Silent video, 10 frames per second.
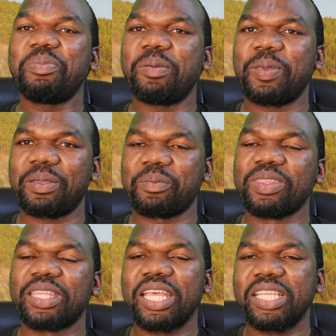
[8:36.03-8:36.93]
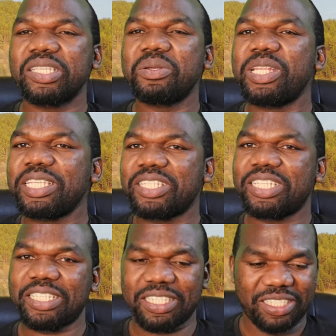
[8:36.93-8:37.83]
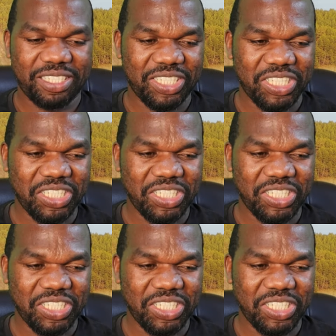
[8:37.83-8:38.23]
peeping. So let's just